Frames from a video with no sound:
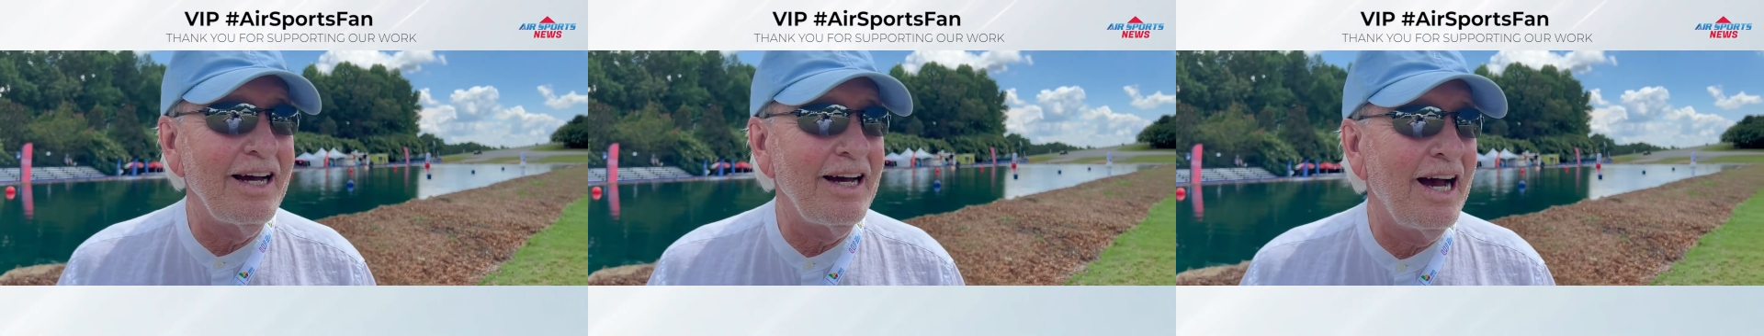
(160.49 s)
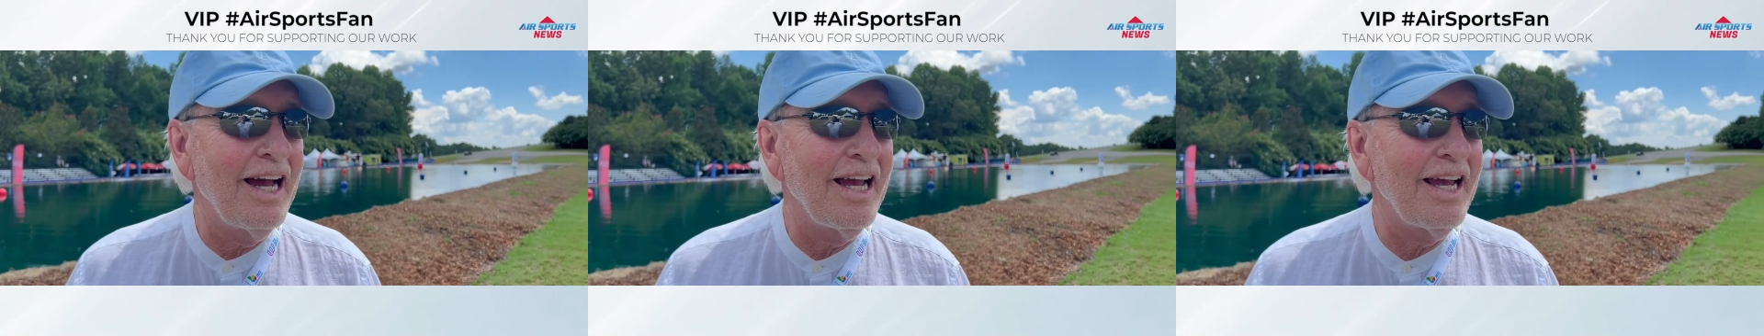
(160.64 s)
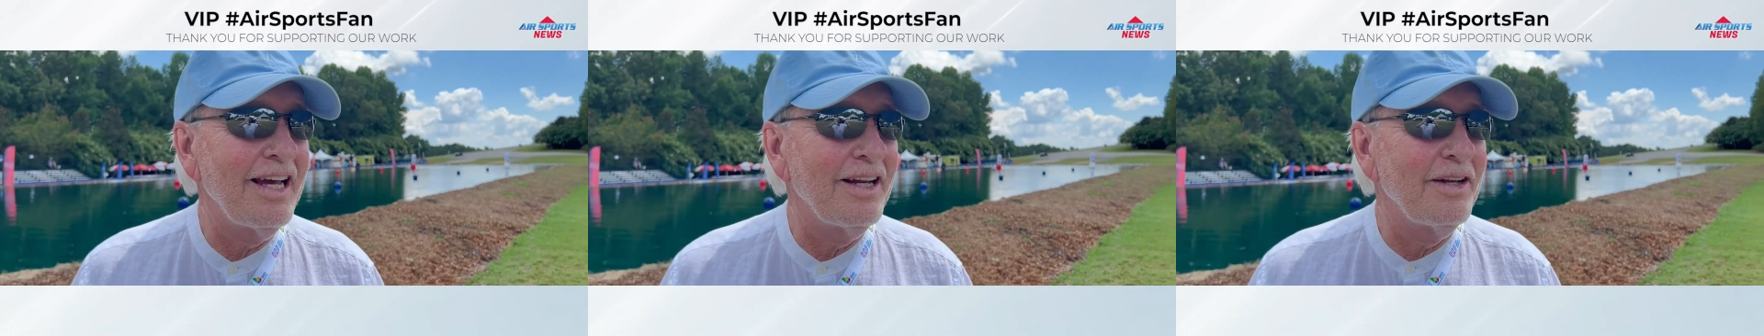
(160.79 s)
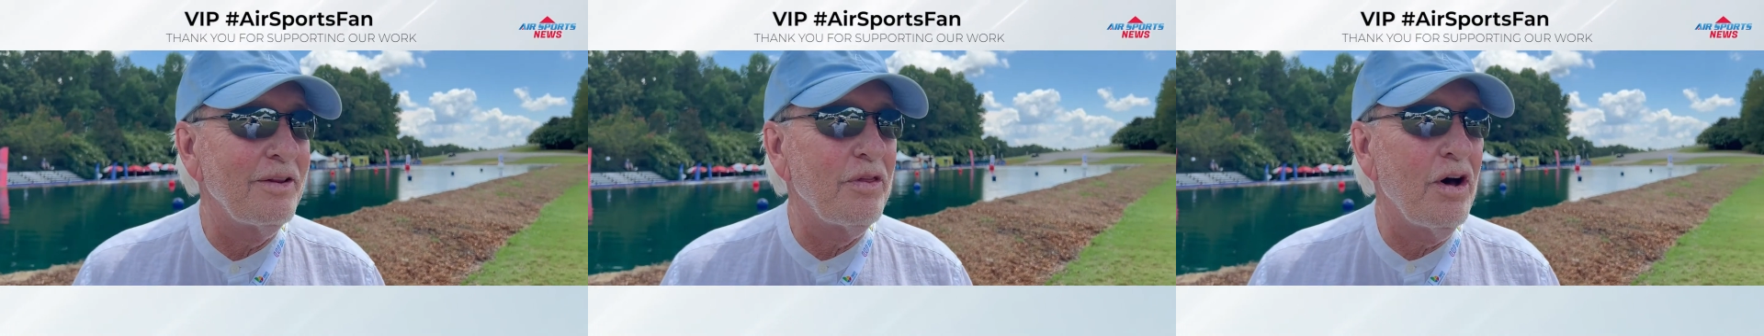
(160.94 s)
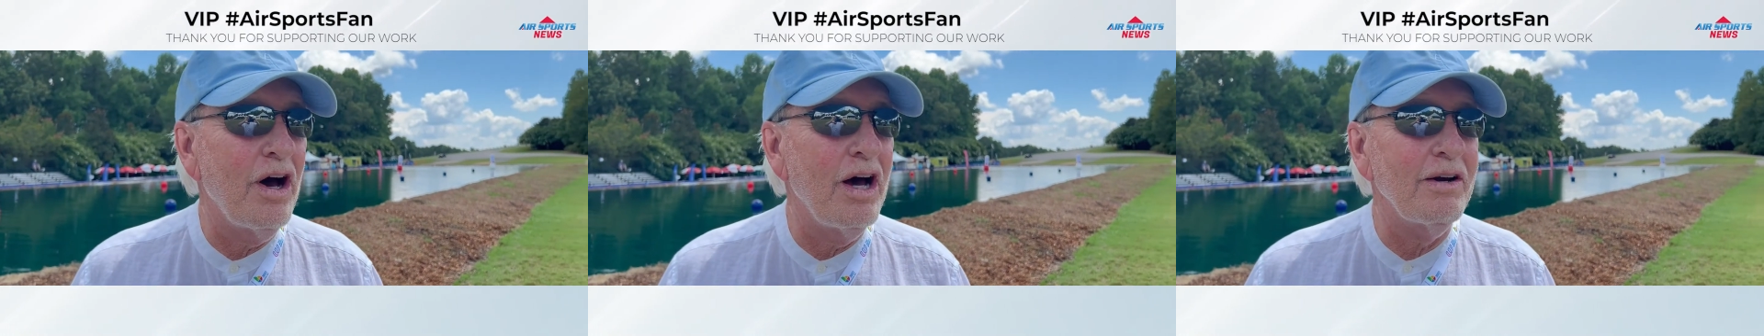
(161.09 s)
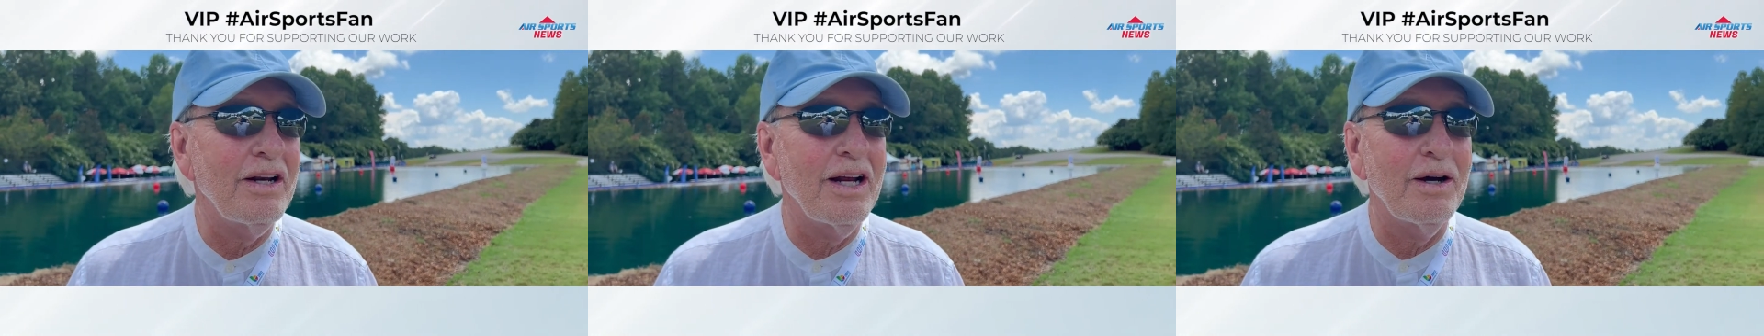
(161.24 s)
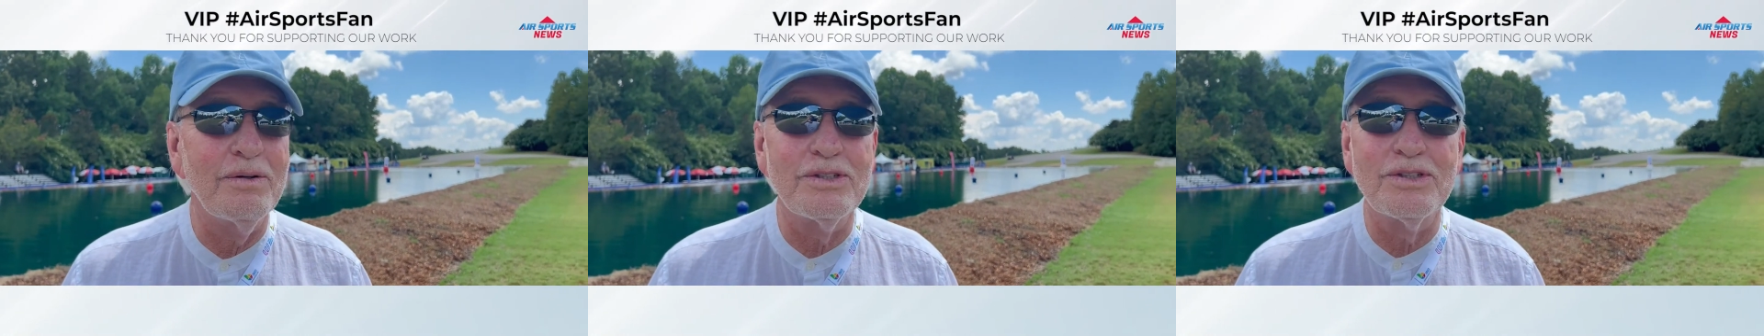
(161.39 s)
I had
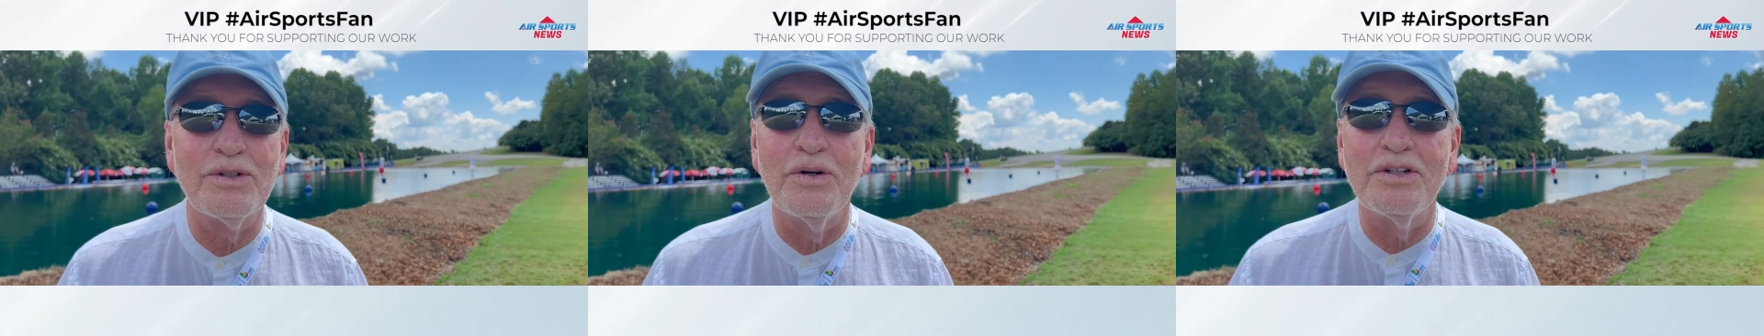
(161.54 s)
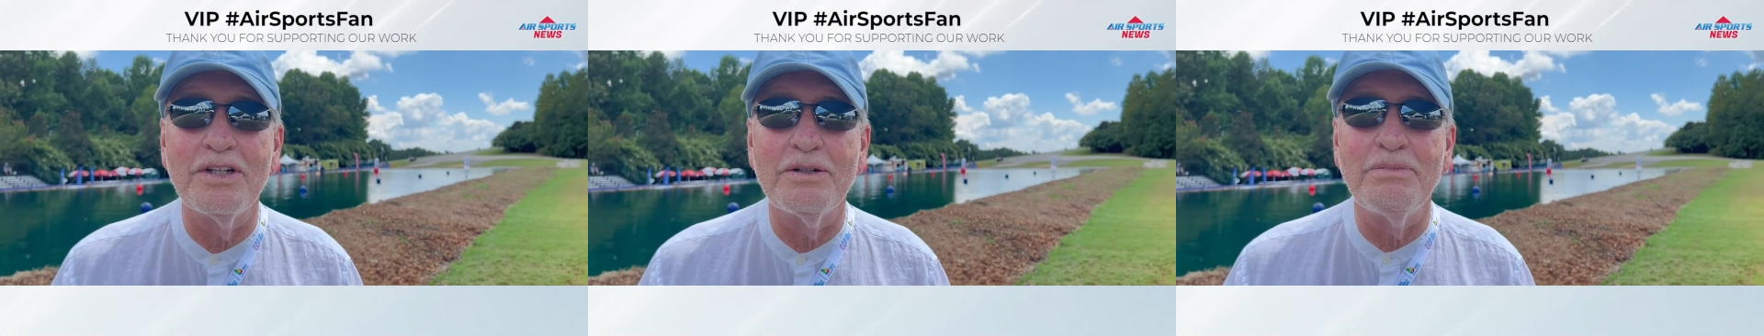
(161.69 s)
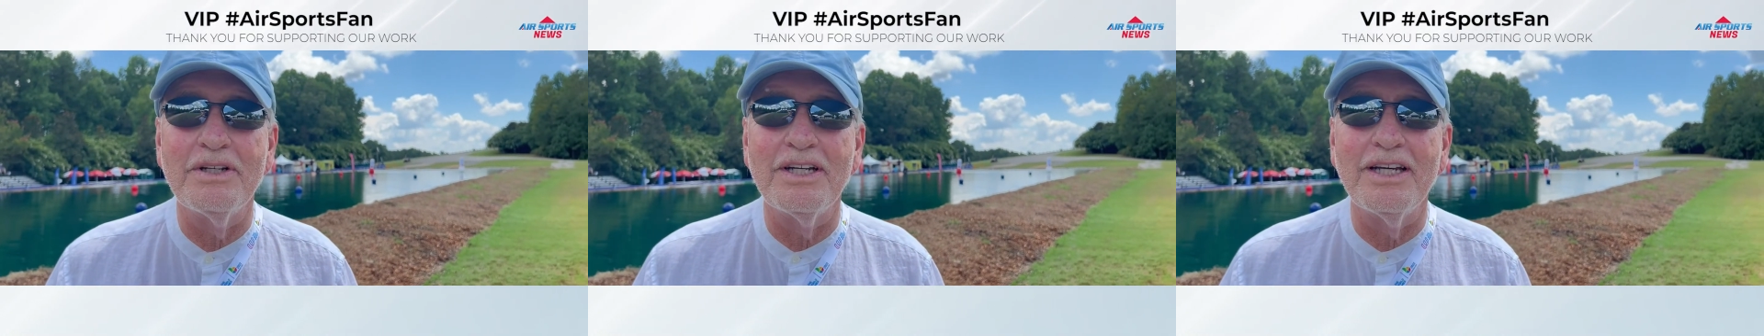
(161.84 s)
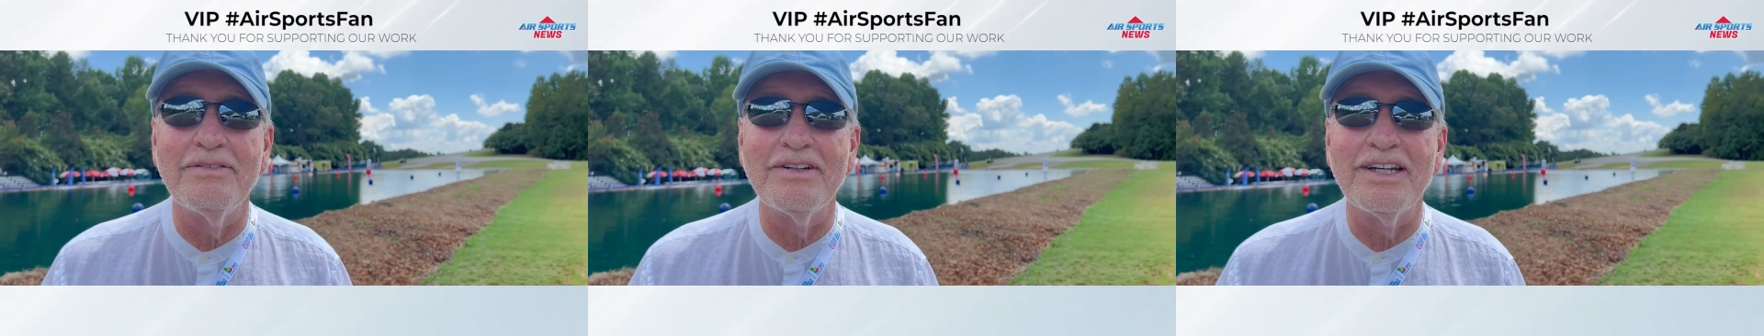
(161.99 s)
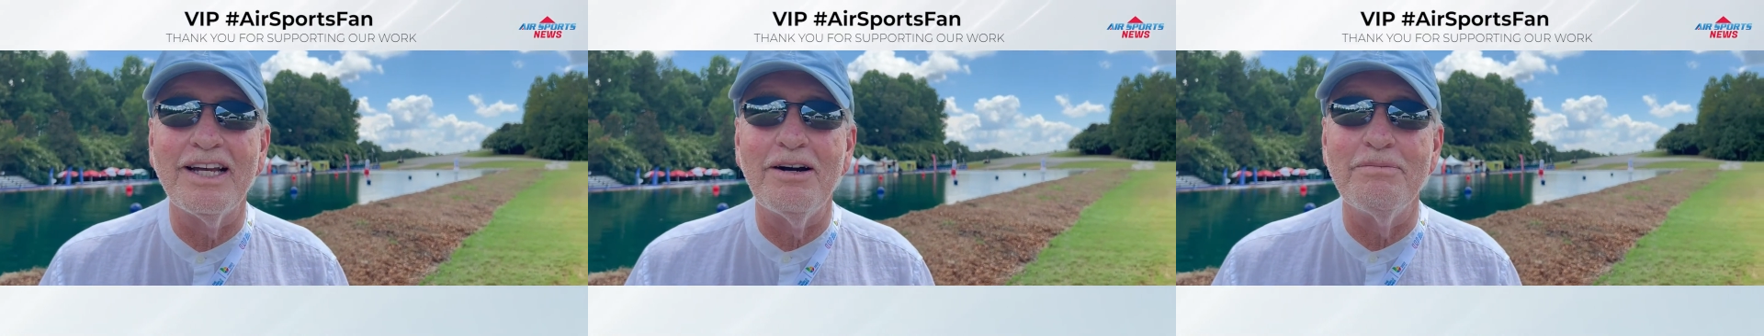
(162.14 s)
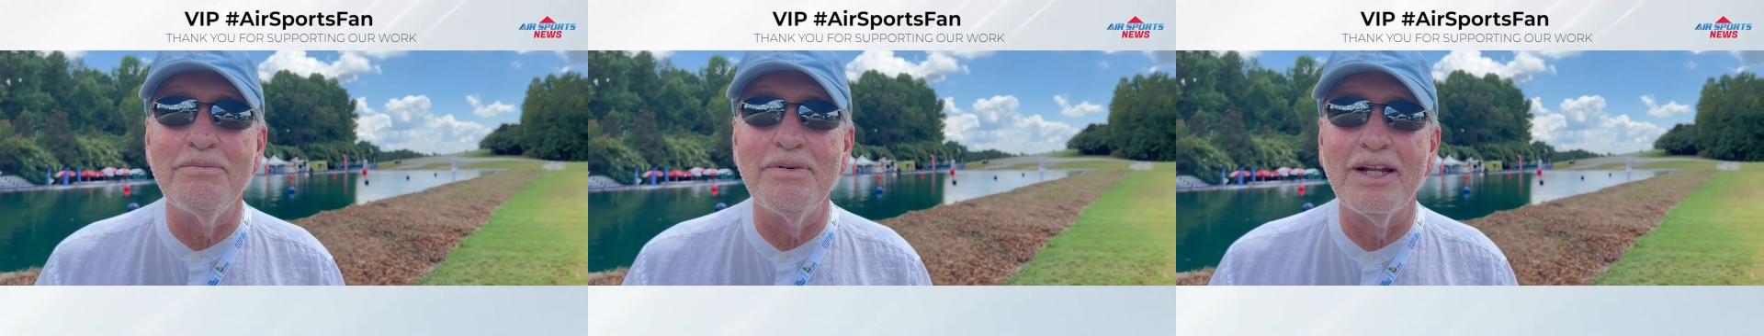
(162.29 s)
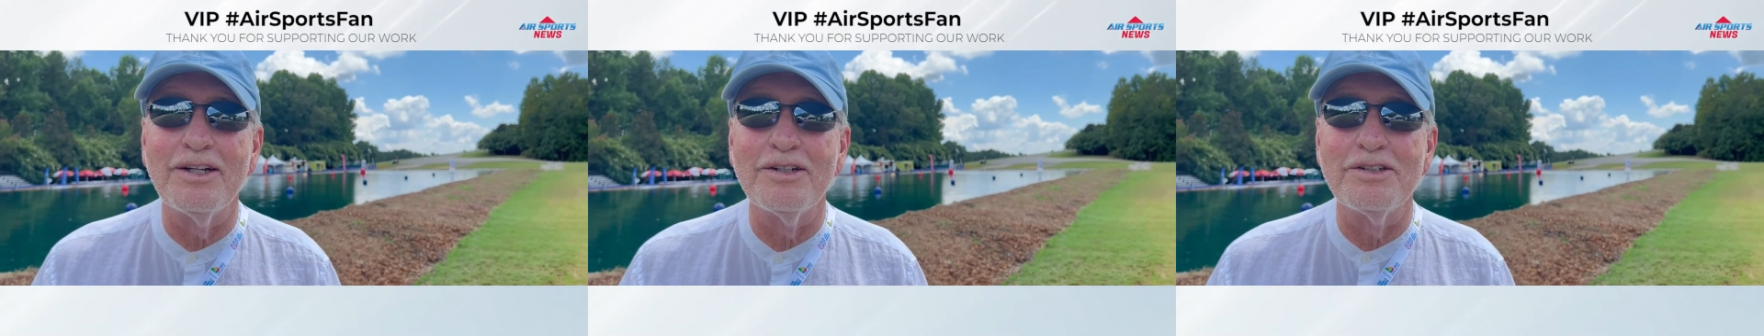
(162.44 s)
thought I was going to be giving out
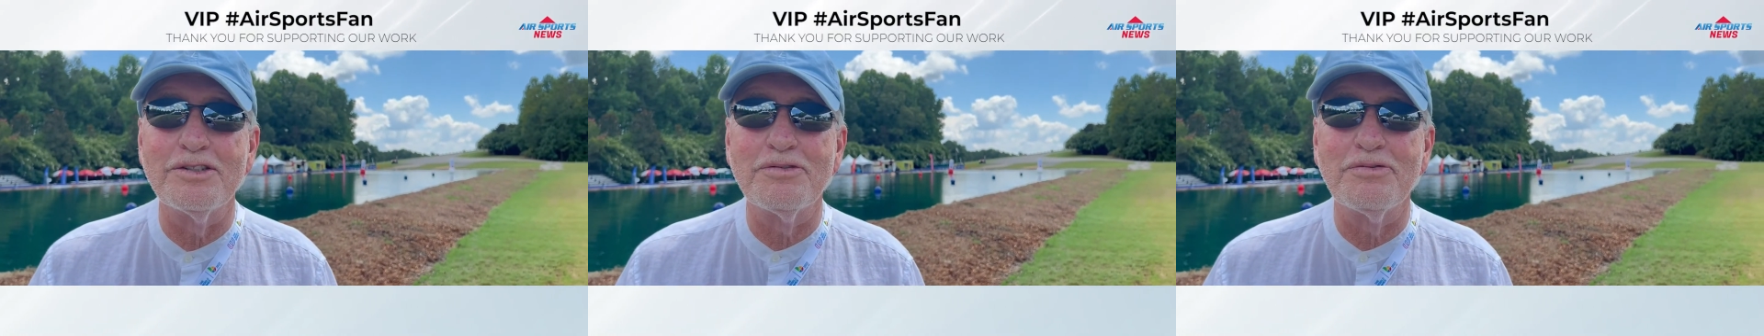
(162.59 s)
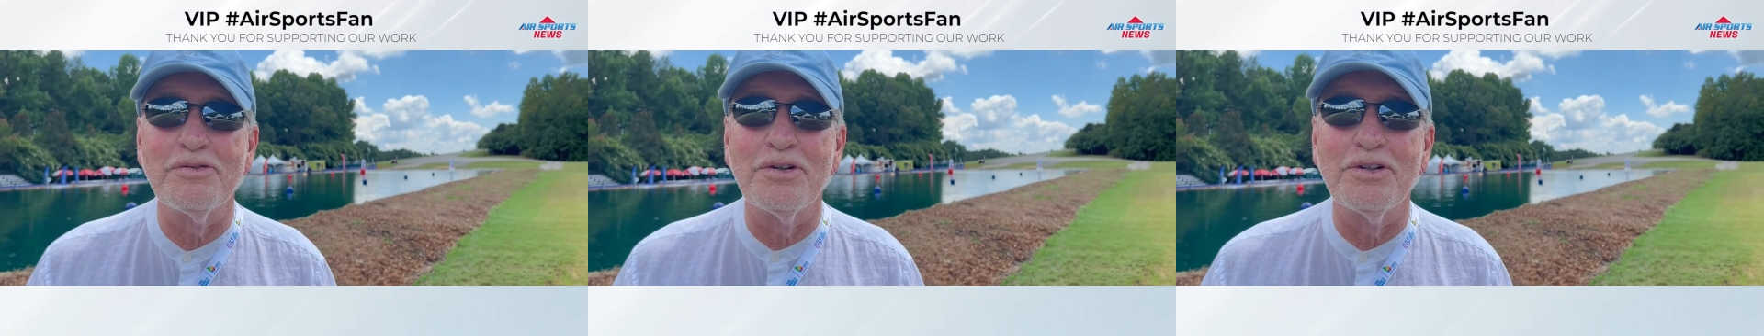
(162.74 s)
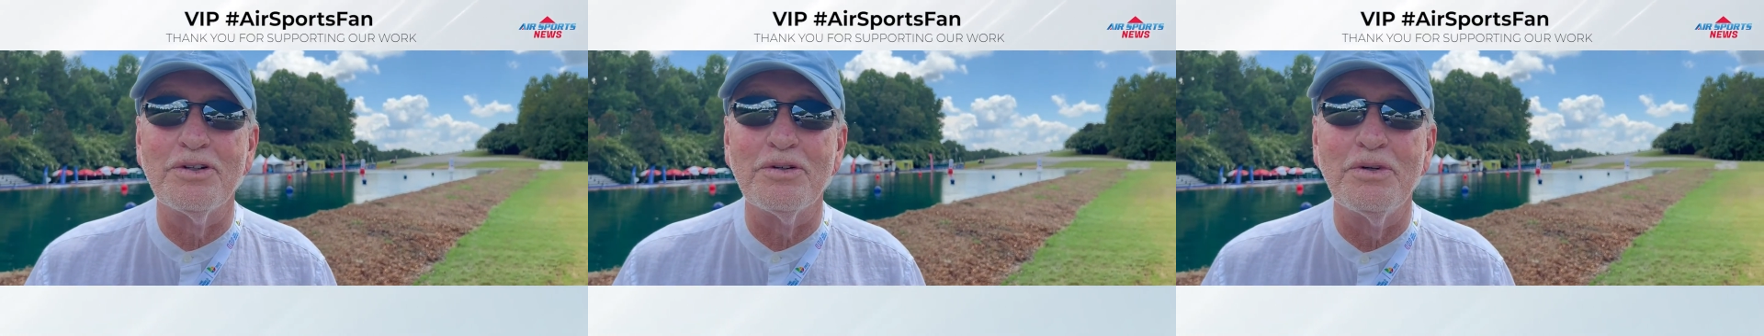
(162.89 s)
medals for the